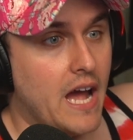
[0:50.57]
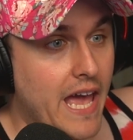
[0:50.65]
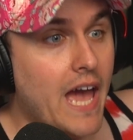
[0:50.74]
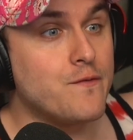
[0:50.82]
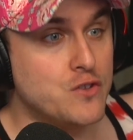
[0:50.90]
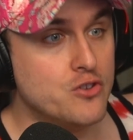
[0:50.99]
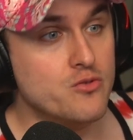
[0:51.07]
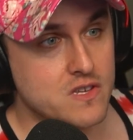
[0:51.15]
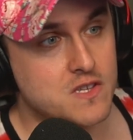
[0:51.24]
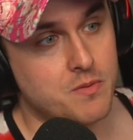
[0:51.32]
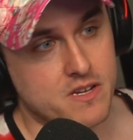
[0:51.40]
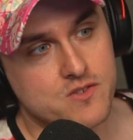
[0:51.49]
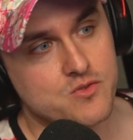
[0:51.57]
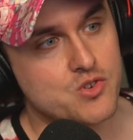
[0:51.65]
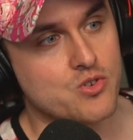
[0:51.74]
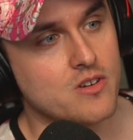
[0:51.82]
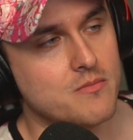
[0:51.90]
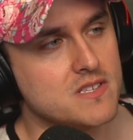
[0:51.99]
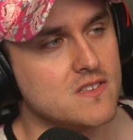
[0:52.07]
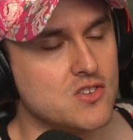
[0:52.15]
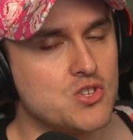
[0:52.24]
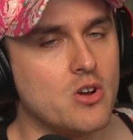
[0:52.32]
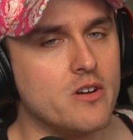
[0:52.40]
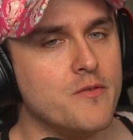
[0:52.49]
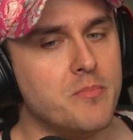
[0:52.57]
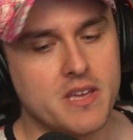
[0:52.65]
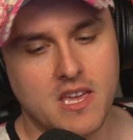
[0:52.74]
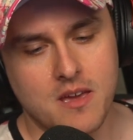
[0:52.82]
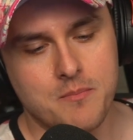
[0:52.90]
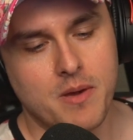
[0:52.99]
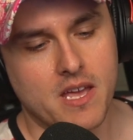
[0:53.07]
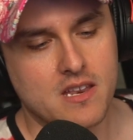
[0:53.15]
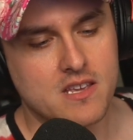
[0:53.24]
I have to do this sponsored stream. It's the start of a big campaign.